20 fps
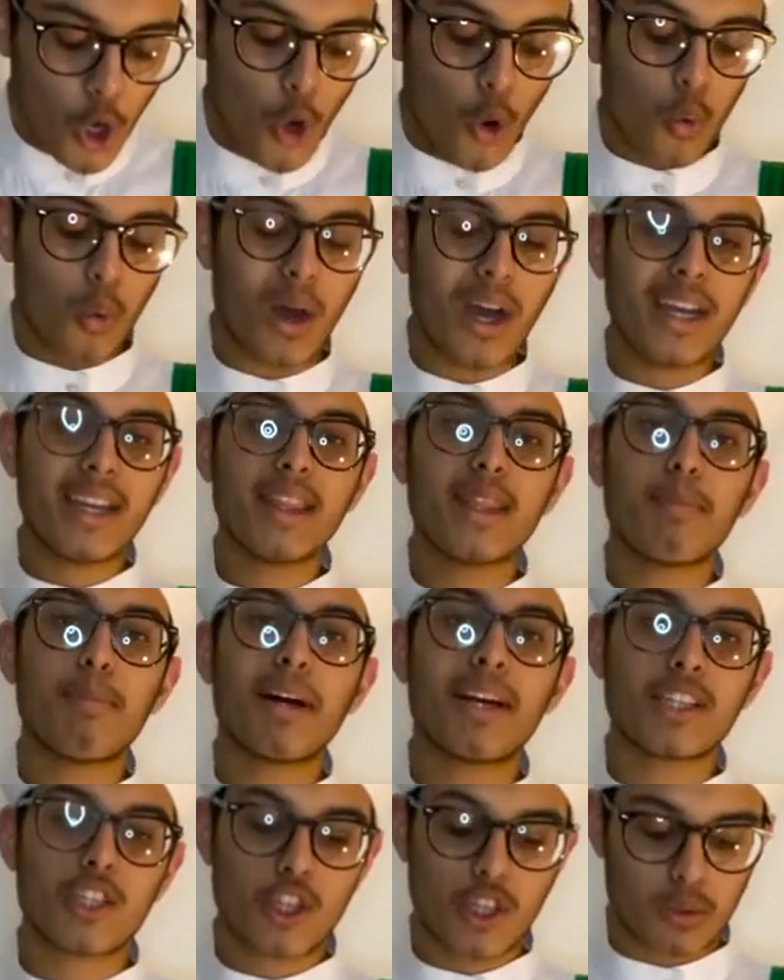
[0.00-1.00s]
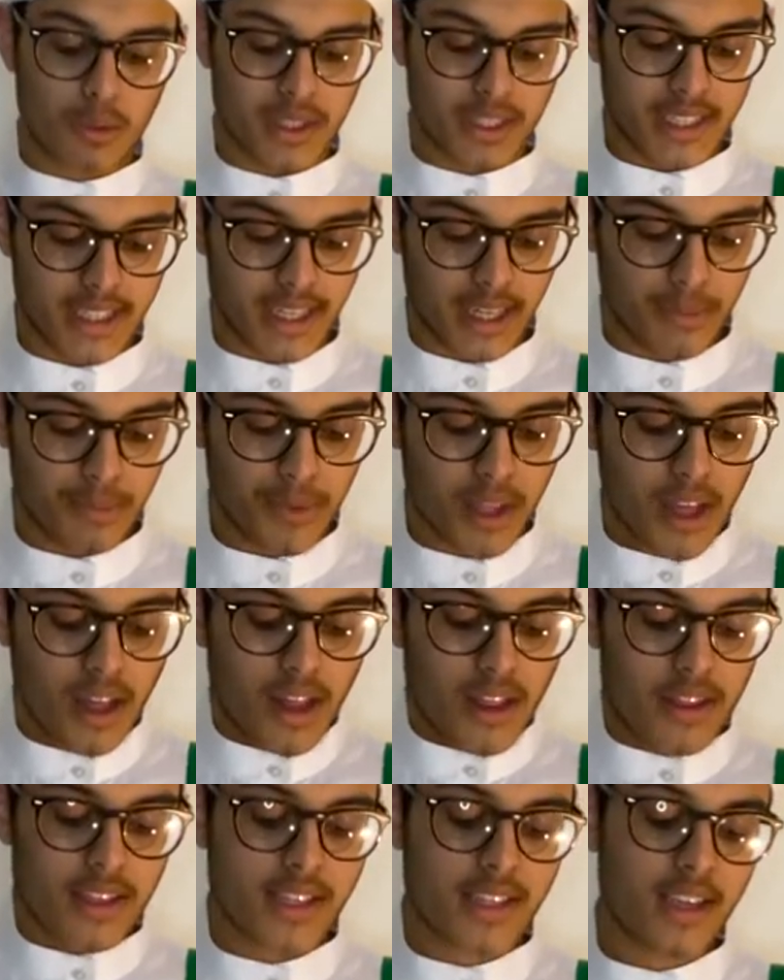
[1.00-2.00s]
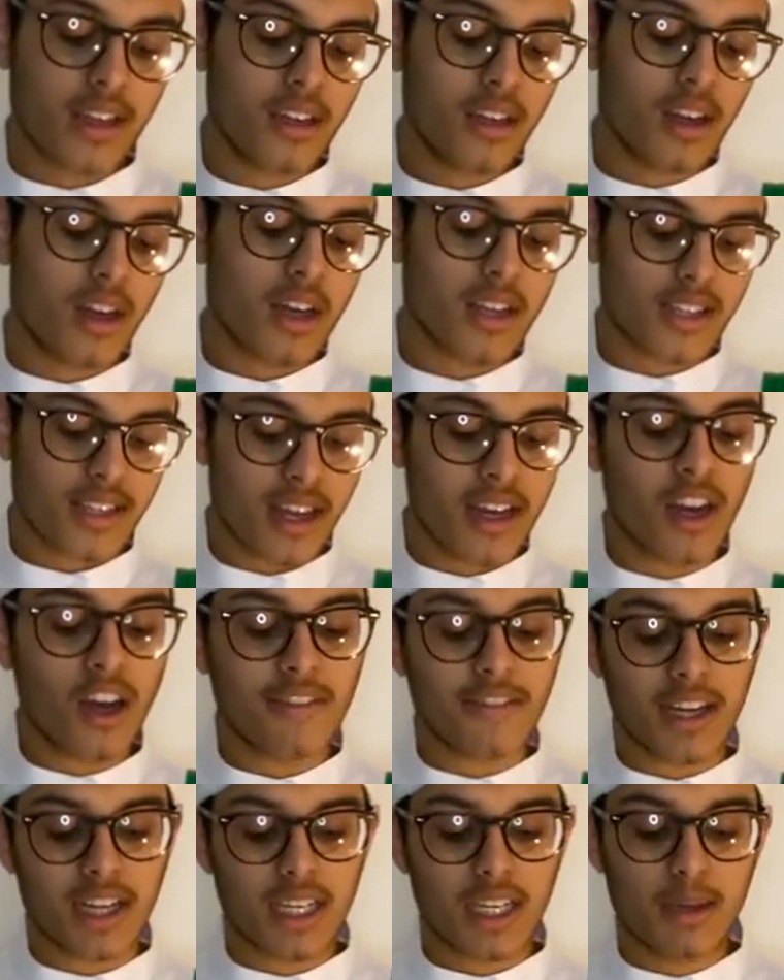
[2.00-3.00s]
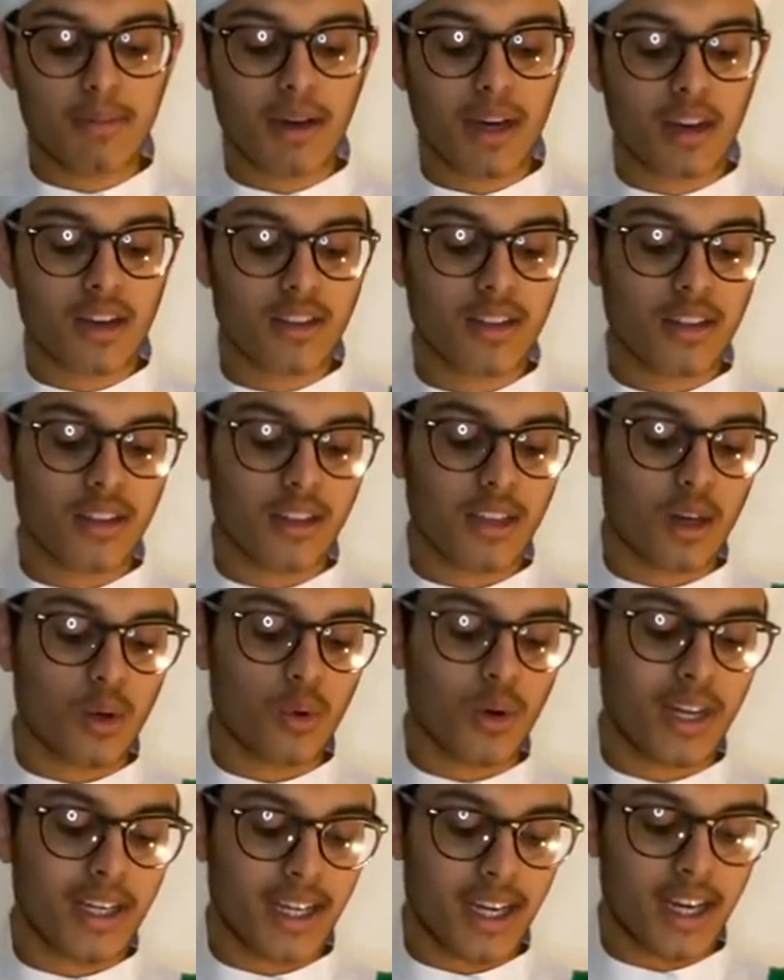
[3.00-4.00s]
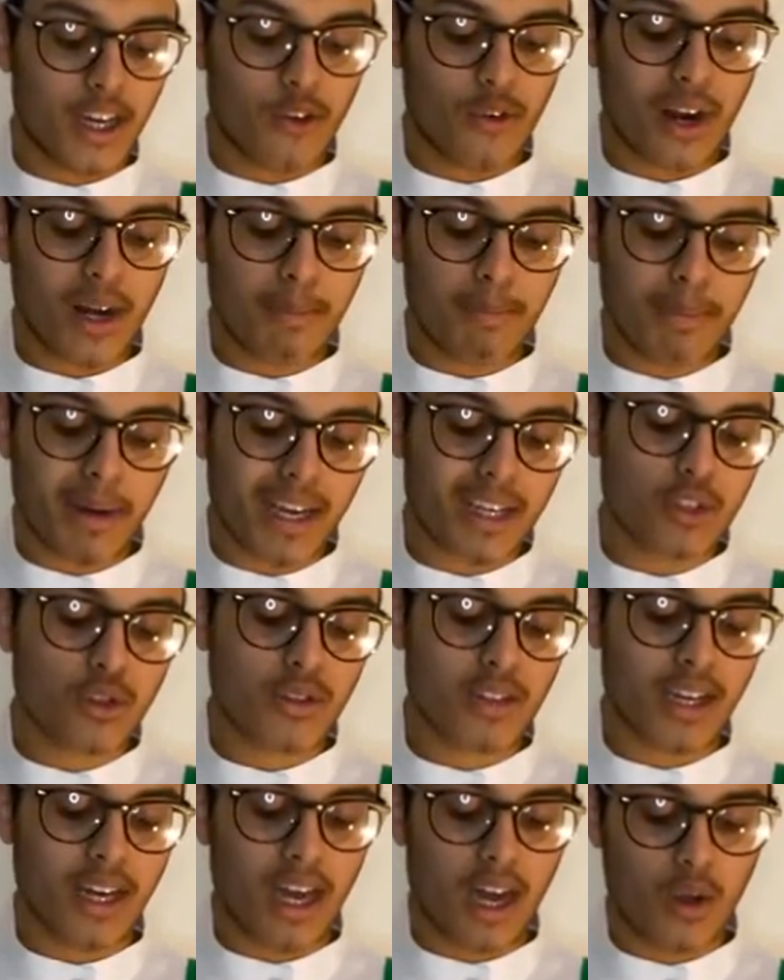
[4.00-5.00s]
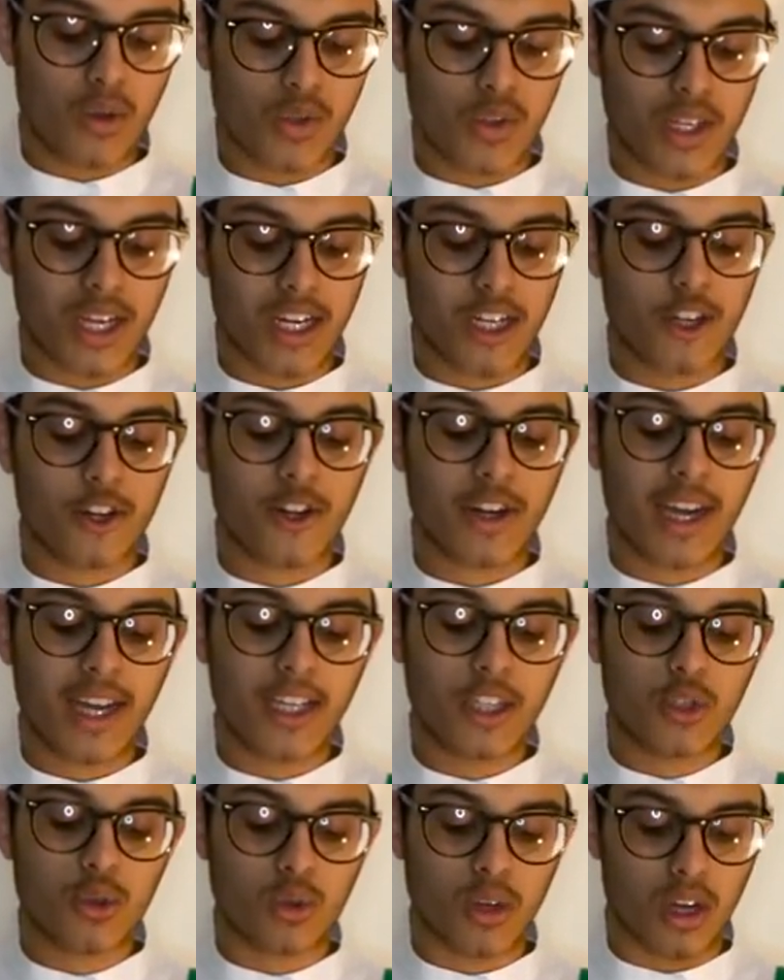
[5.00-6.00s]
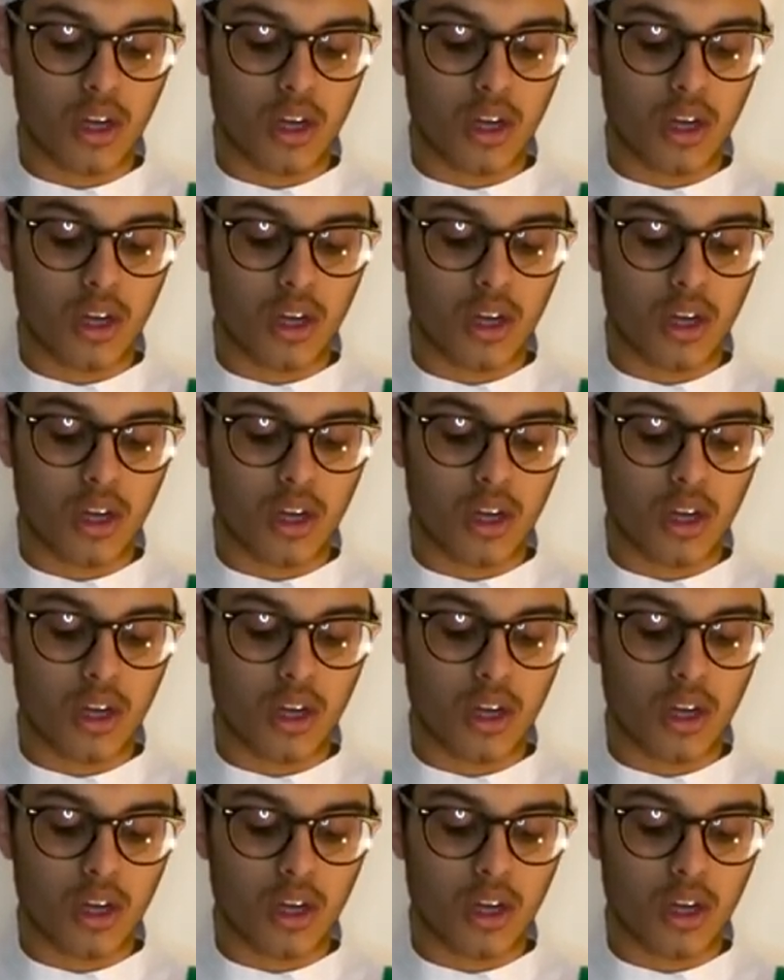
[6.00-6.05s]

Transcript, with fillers: While in the pasture one day, the son, a son of Halima radiallahu anha ran back to the house and cried to